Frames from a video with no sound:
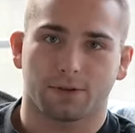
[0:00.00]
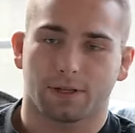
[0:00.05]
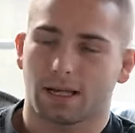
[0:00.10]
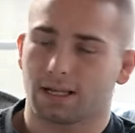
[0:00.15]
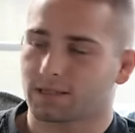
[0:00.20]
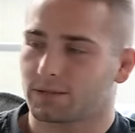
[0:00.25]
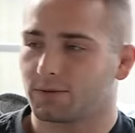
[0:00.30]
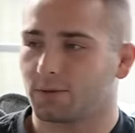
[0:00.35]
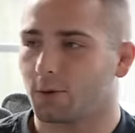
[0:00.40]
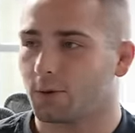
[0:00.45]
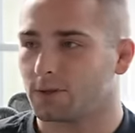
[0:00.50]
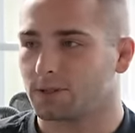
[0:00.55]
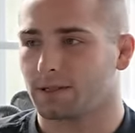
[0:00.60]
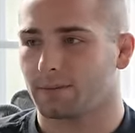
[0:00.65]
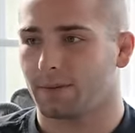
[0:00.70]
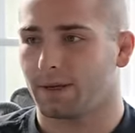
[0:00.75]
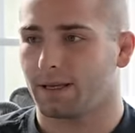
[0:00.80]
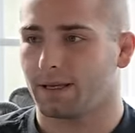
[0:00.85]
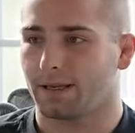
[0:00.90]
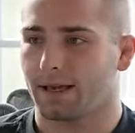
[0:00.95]
Yes, of course,
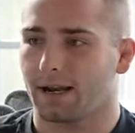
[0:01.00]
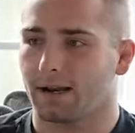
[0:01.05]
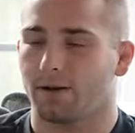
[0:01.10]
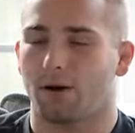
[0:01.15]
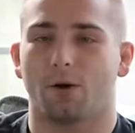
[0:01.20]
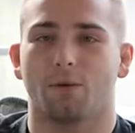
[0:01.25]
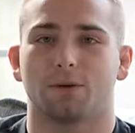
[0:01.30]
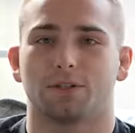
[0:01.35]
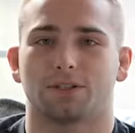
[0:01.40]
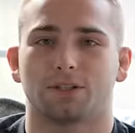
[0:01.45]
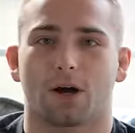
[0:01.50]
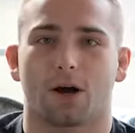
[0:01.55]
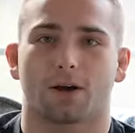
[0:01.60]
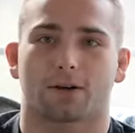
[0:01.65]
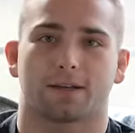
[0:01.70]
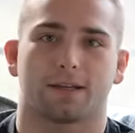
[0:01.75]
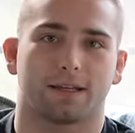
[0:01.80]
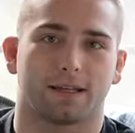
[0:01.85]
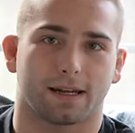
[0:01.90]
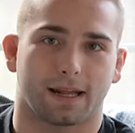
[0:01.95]
I'm like kind of always
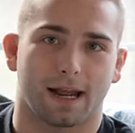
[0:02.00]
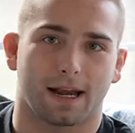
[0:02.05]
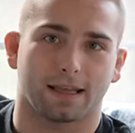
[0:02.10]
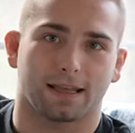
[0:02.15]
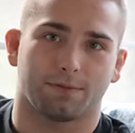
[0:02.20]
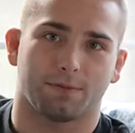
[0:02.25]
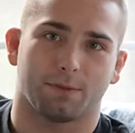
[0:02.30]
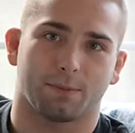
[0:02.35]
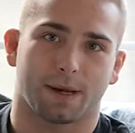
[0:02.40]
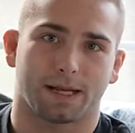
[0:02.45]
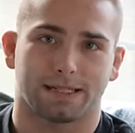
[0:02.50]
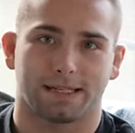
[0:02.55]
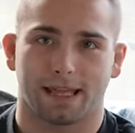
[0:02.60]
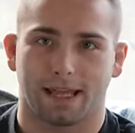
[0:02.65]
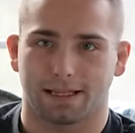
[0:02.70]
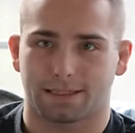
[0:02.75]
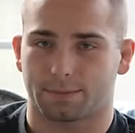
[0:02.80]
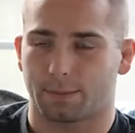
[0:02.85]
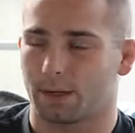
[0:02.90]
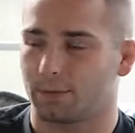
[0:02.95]
talking and kind of giving my
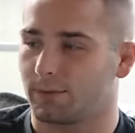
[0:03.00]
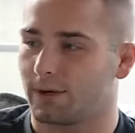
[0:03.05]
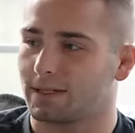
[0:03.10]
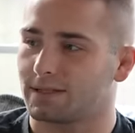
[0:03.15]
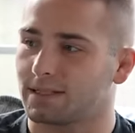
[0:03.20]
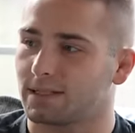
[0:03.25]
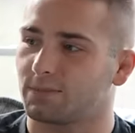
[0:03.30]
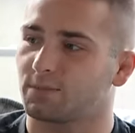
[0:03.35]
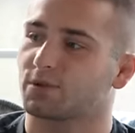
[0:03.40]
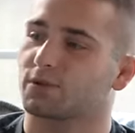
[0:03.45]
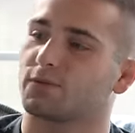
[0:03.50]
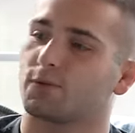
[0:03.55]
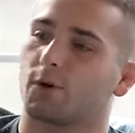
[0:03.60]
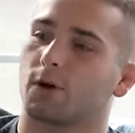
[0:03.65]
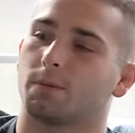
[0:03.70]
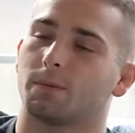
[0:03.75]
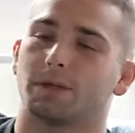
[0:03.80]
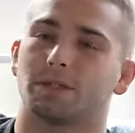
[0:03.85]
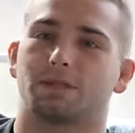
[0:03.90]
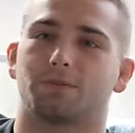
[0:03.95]
takes on my wrestling
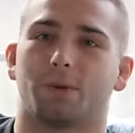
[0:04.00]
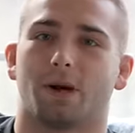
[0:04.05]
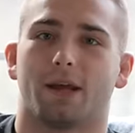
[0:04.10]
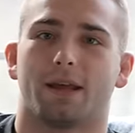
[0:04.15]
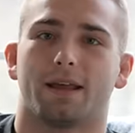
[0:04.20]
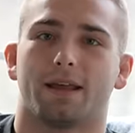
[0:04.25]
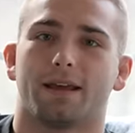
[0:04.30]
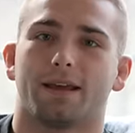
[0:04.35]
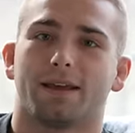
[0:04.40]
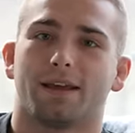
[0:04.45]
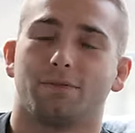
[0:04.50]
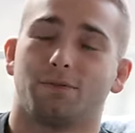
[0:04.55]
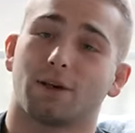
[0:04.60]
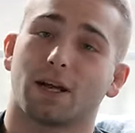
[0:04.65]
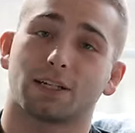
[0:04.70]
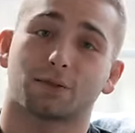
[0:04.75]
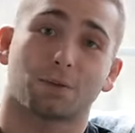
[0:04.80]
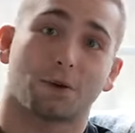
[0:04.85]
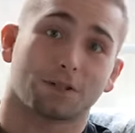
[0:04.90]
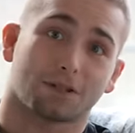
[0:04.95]
performance. But if you
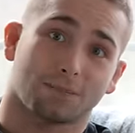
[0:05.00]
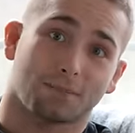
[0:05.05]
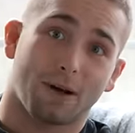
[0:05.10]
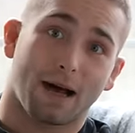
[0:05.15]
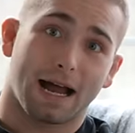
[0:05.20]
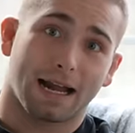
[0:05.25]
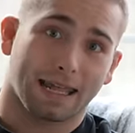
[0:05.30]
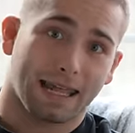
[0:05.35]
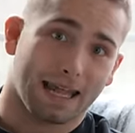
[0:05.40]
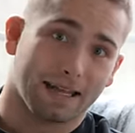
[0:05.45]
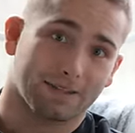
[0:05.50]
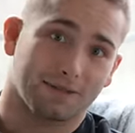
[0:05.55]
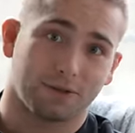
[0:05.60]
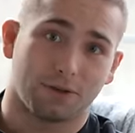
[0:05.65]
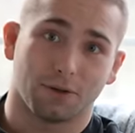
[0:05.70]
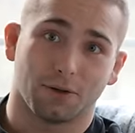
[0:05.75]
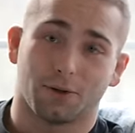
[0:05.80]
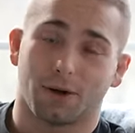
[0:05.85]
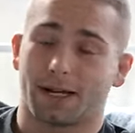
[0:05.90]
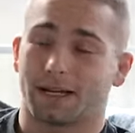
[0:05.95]
guys watch the podcast
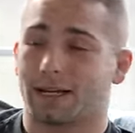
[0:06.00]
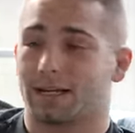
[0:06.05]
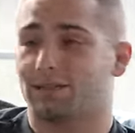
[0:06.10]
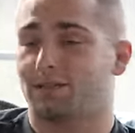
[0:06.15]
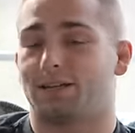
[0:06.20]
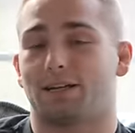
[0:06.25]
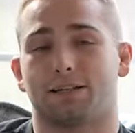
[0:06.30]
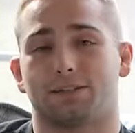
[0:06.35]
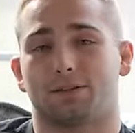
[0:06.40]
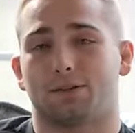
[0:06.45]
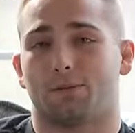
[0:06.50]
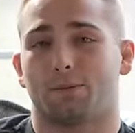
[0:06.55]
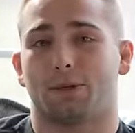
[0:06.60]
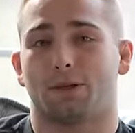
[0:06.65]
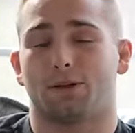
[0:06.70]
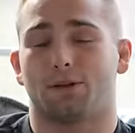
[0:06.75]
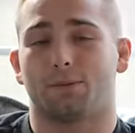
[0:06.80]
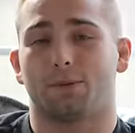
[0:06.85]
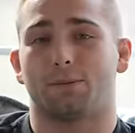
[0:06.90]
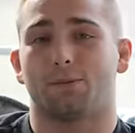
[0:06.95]
too, I guess you guys know me
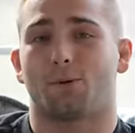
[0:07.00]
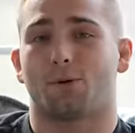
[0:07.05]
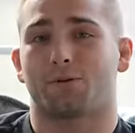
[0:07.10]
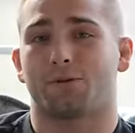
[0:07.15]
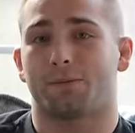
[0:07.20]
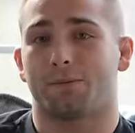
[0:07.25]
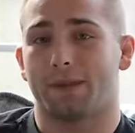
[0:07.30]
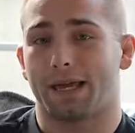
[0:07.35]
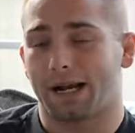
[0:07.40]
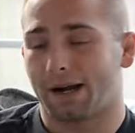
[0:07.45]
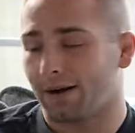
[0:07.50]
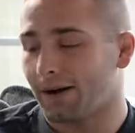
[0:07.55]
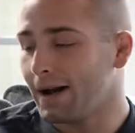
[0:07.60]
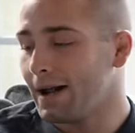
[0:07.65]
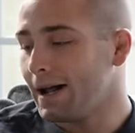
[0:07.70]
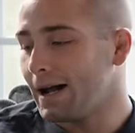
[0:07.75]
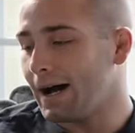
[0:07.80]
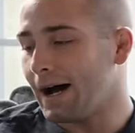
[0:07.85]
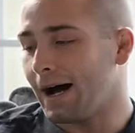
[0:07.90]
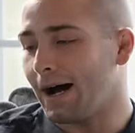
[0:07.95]
a little bit more from there.
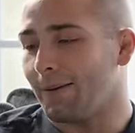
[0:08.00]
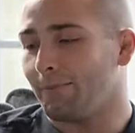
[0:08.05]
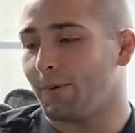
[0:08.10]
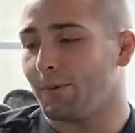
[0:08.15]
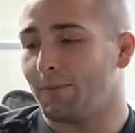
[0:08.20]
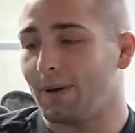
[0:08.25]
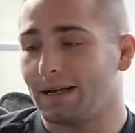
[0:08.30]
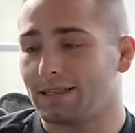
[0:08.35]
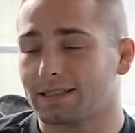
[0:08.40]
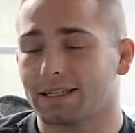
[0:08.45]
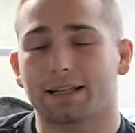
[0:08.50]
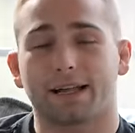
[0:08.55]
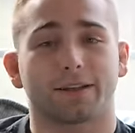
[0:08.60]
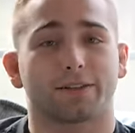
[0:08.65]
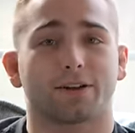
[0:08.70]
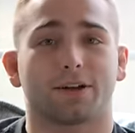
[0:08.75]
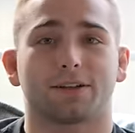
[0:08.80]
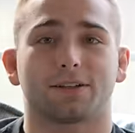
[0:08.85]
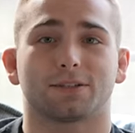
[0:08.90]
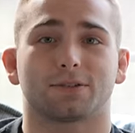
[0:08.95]
But basically, I
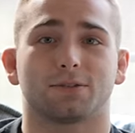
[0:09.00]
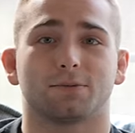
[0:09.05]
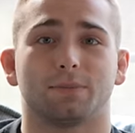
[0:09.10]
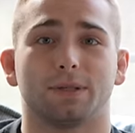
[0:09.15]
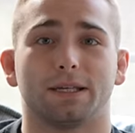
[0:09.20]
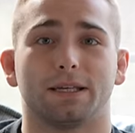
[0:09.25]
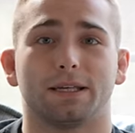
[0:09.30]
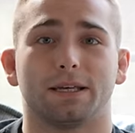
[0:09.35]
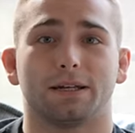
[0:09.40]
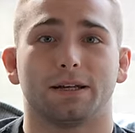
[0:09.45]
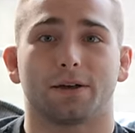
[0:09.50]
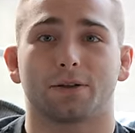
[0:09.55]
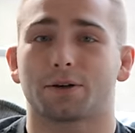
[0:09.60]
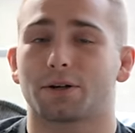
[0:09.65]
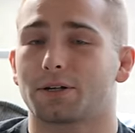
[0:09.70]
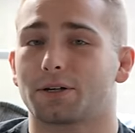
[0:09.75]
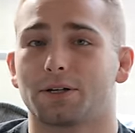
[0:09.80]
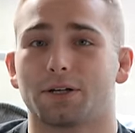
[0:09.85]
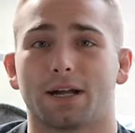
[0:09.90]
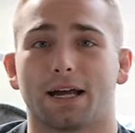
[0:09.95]
thought this would be
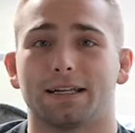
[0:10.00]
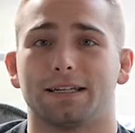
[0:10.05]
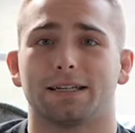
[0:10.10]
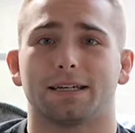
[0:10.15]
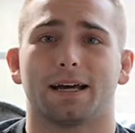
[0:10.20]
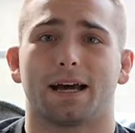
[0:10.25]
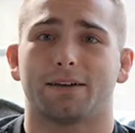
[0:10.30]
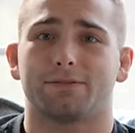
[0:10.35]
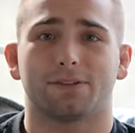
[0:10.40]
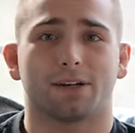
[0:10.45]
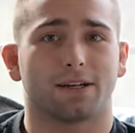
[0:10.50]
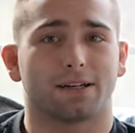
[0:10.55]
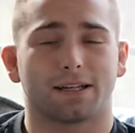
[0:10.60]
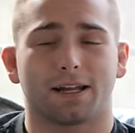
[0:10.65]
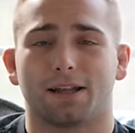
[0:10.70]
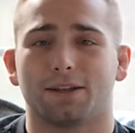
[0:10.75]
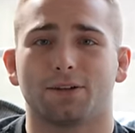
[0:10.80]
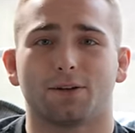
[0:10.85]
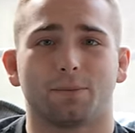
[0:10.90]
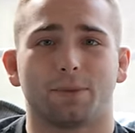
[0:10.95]
another good idea. I've done
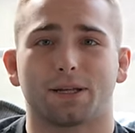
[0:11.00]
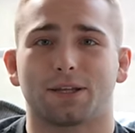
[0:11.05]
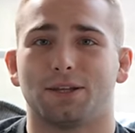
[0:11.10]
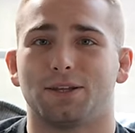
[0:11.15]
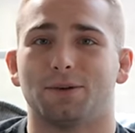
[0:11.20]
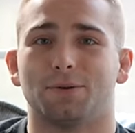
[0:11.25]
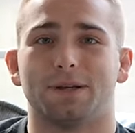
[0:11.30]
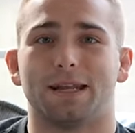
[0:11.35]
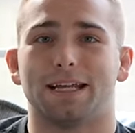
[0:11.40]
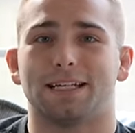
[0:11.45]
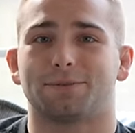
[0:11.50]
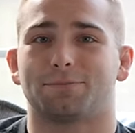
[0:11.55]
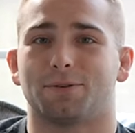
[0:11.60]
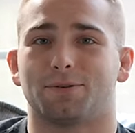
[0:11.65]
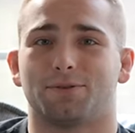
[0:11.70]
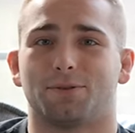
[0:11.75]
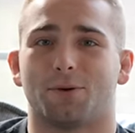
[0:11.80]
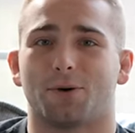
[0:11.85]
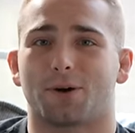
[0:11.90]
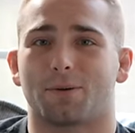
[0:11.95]
a little bit of Q&As
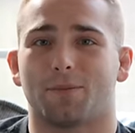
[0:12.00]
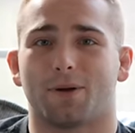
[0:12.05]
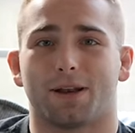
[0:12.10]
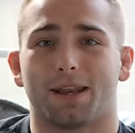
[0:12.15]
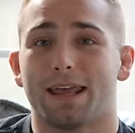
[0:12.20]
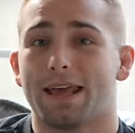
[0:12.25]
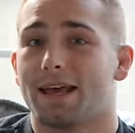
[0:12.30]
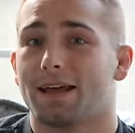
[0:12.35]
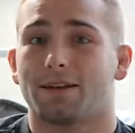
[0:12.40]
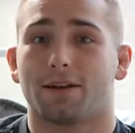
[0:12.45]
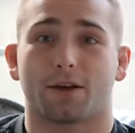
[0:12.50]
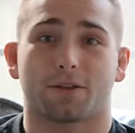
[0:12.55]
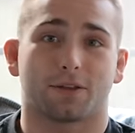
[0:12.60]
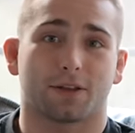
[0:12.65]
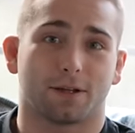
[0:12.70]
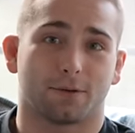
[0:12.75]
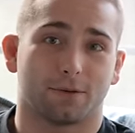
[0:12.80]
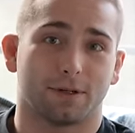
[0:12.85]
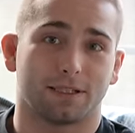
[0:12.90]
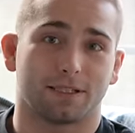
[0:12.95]
before, but
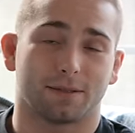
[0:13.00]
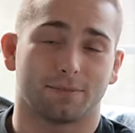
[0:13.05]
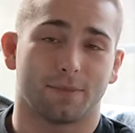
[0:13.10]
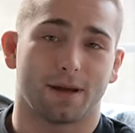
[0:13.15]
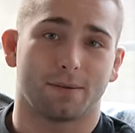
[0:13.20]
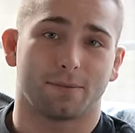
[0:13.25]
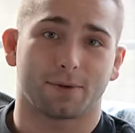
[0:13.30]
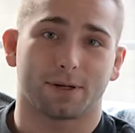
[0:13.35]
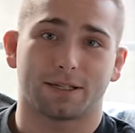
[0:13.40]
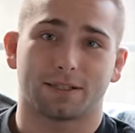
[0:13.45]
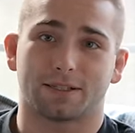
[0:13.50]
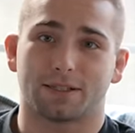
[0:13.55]
nothing in recent memory.